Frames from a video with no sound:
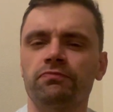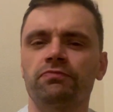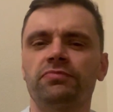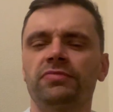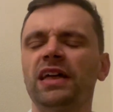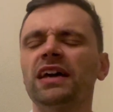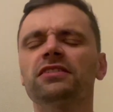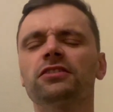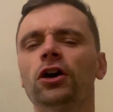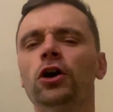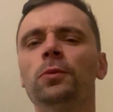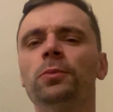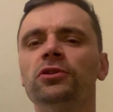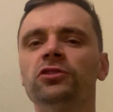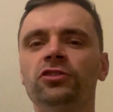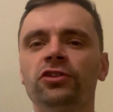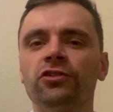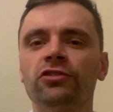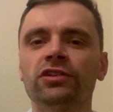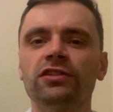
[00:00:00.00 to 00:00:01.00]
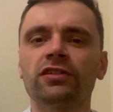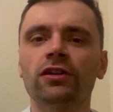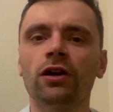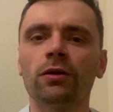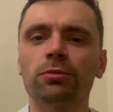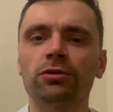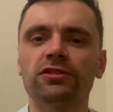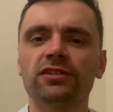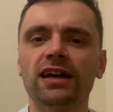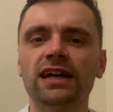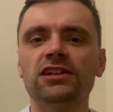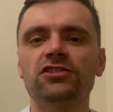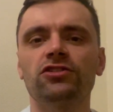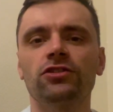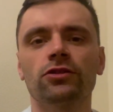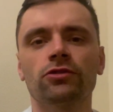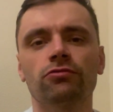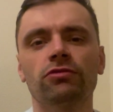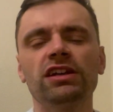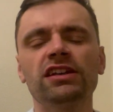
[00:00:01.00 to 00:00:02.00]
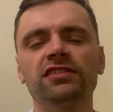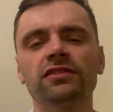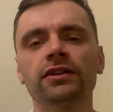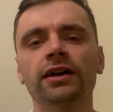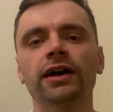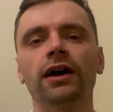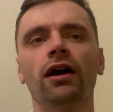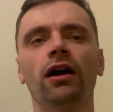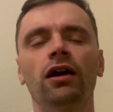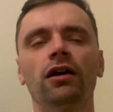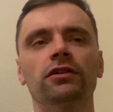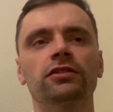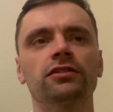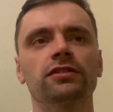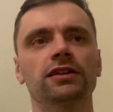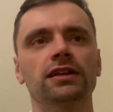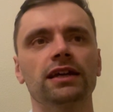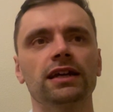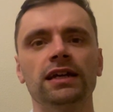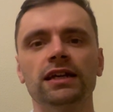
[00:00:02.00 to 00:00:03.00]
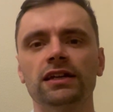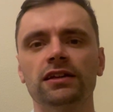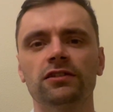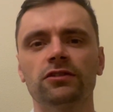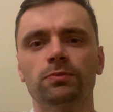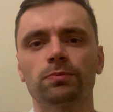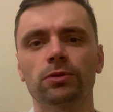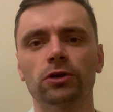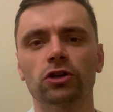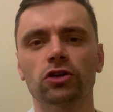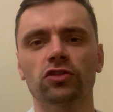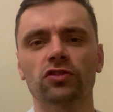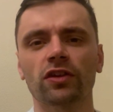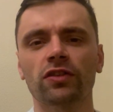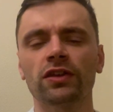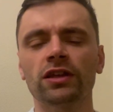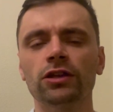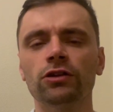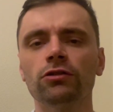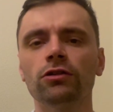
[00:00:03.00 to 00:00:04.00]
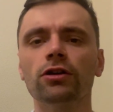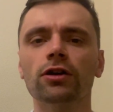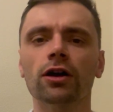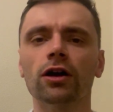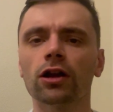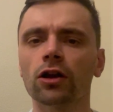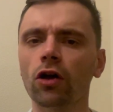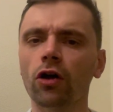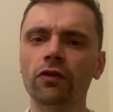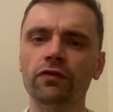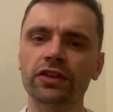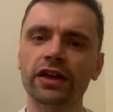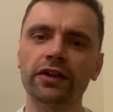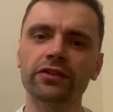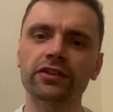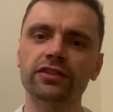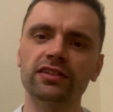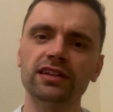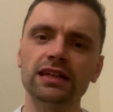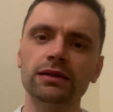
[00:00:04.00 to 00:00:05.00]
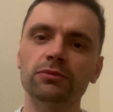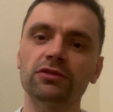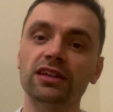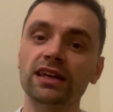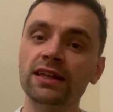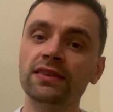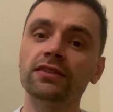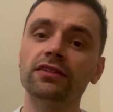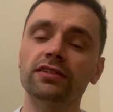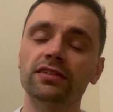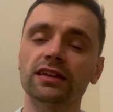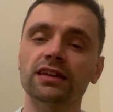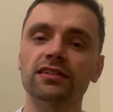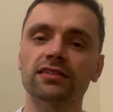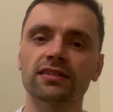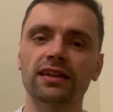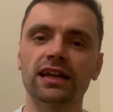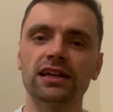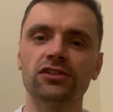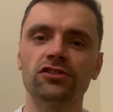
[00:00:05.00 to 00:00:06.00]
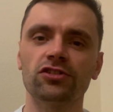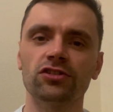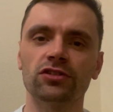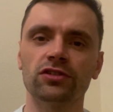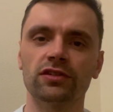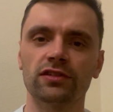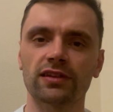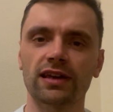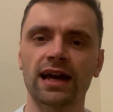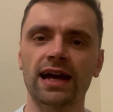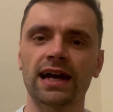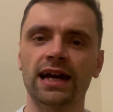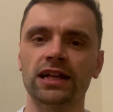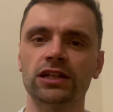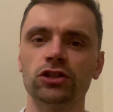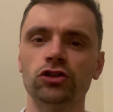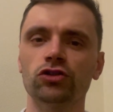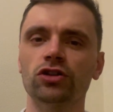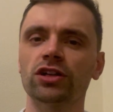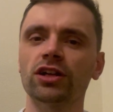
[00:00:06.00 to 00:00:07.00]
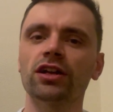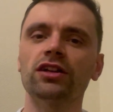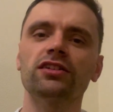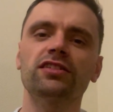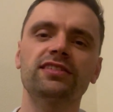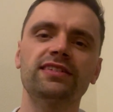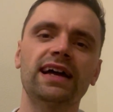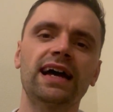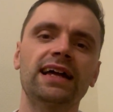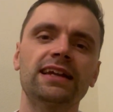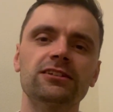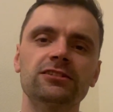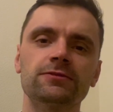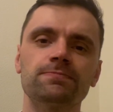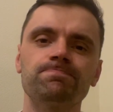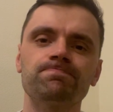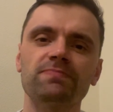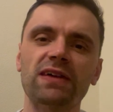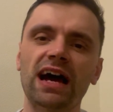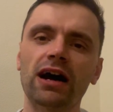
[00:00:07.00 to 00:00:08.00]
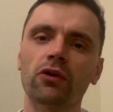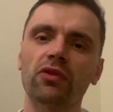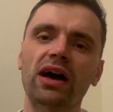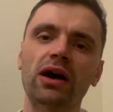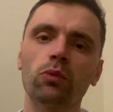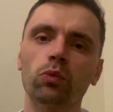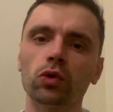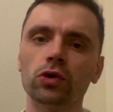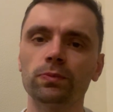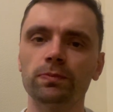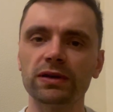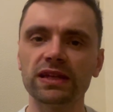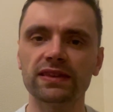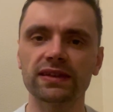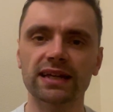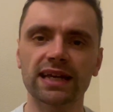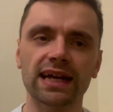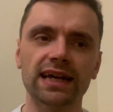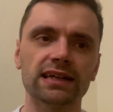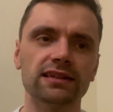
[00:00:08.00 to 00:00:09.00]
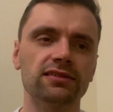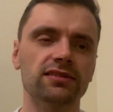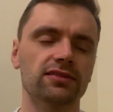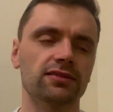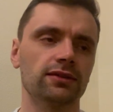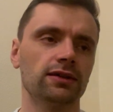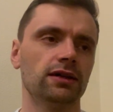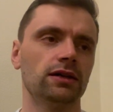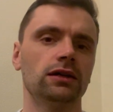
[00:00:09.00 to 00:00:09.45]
That's open to your interpretation. The reason I ask is because I think you look at a lot of the other teams in the Six Nations and you can understand how that would be the case.